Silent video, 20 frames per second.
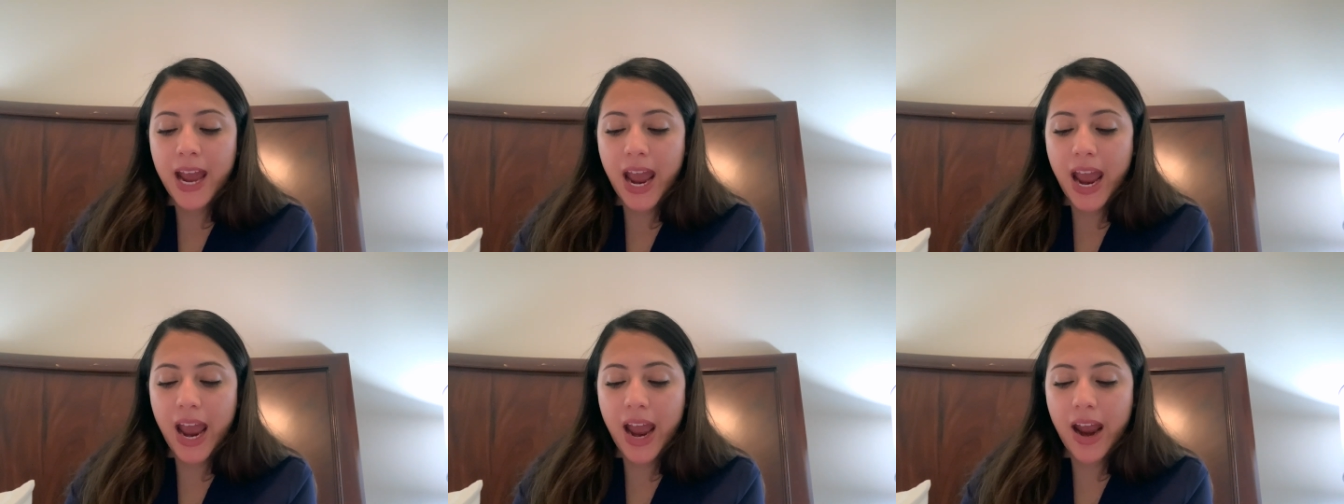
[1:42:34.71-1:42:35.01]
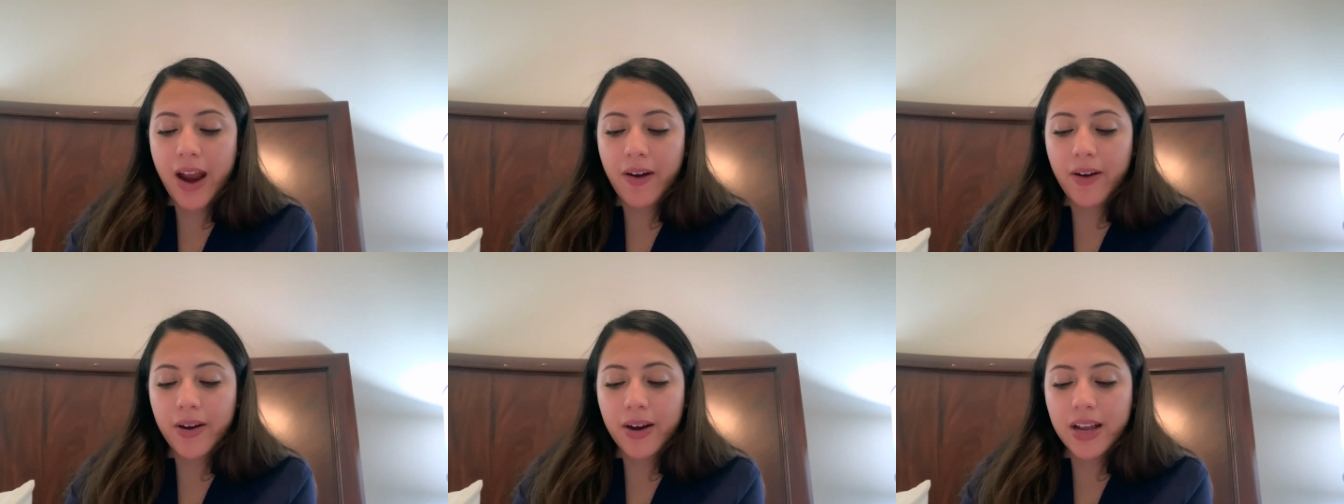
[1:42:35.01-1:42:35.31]

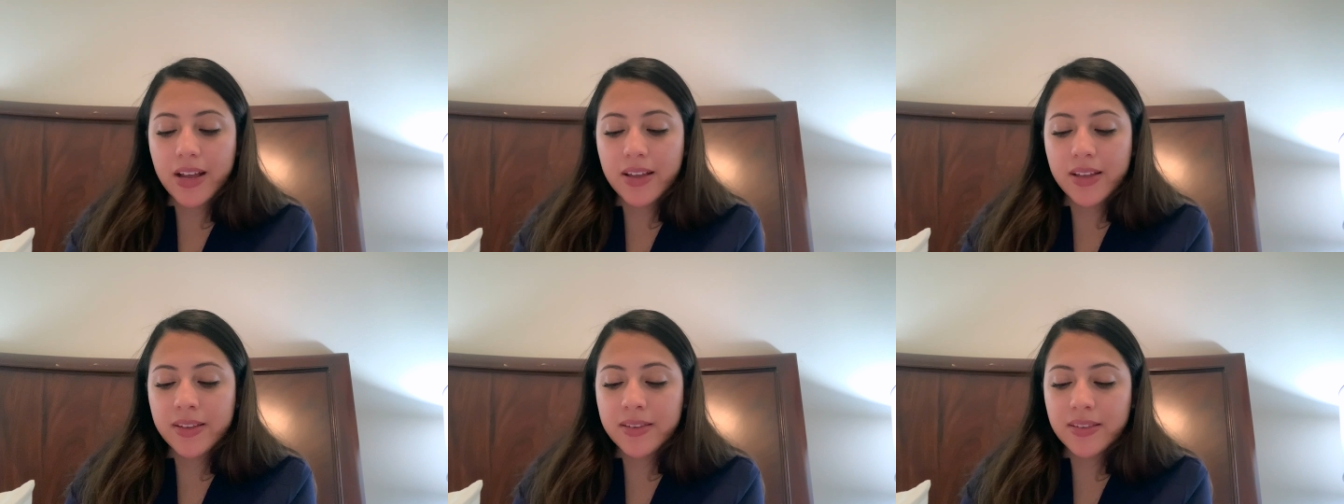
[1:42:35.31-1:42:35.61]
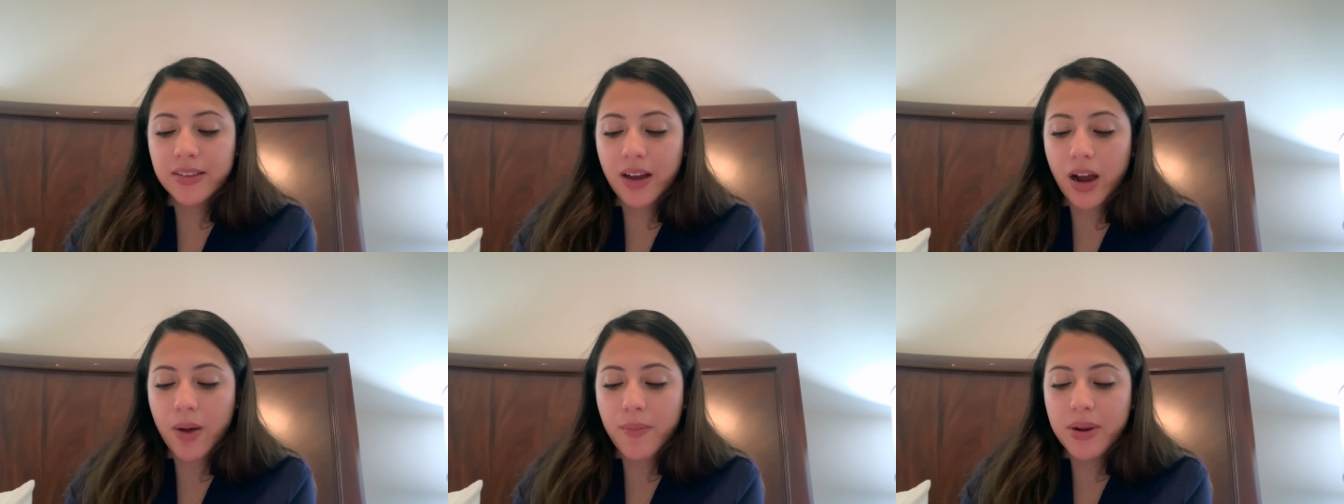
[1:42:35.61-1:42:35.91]
Air is
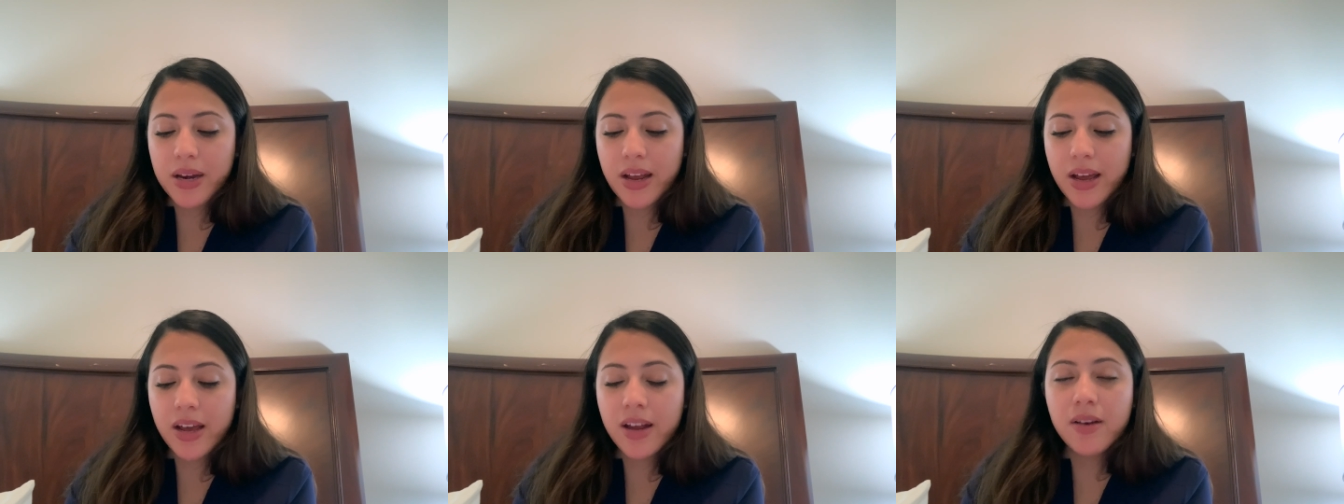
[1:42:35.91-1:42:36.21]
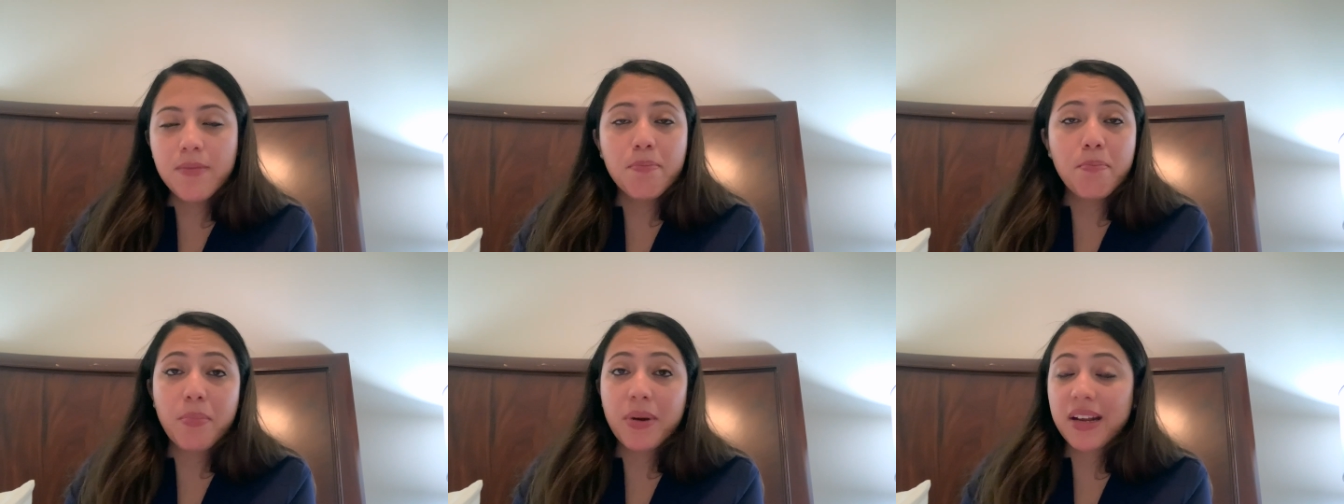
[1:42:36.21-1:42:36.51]
coming
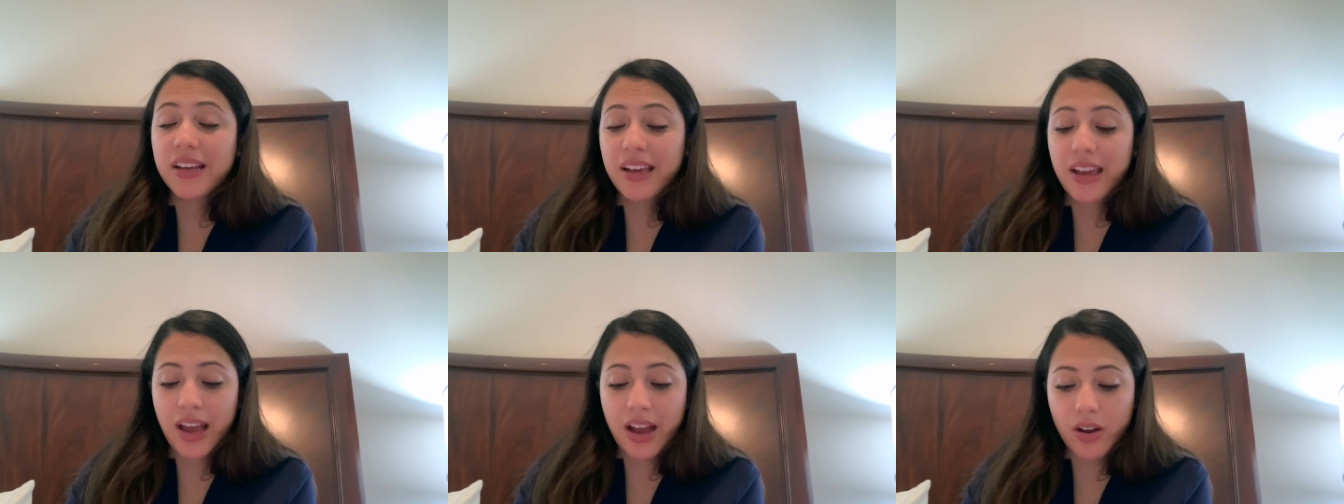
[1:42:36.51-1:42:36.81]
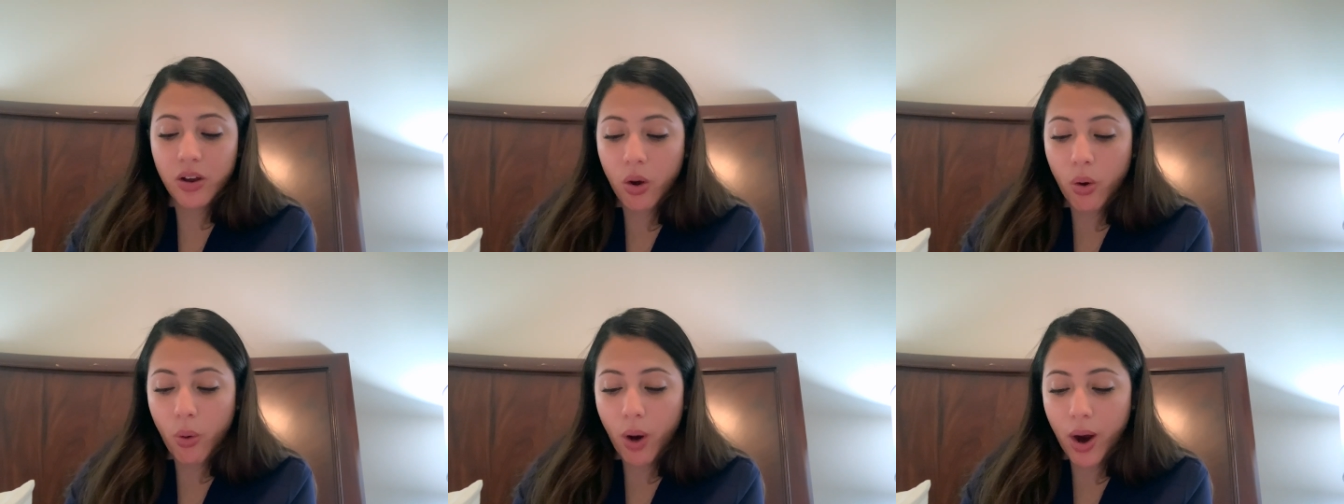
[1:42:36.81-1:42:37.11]
in, but it can't
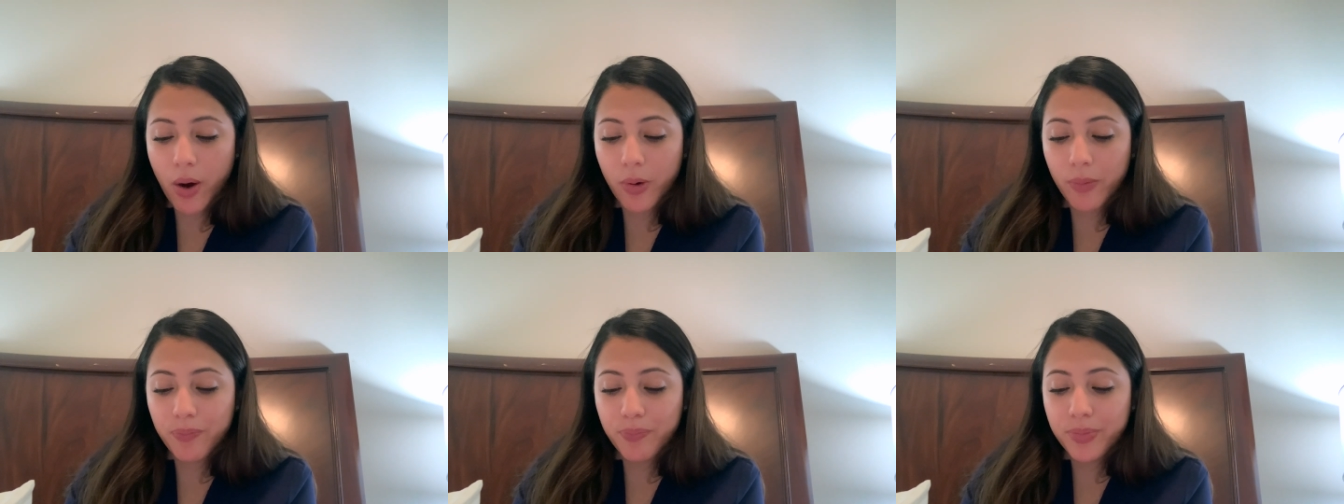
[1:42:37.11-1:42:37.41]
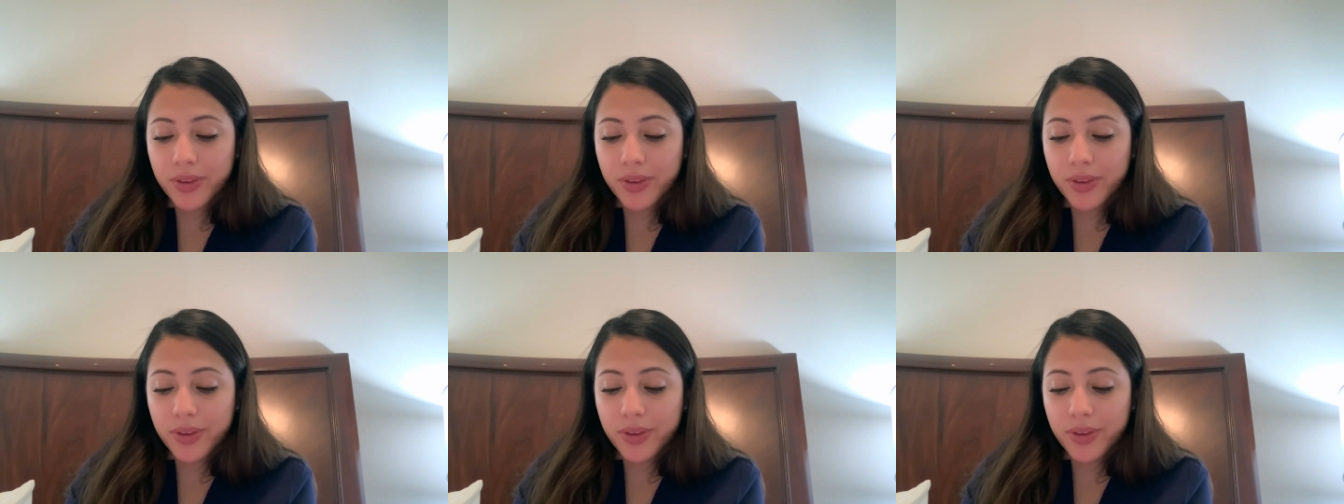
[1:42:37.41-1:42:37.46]
go out.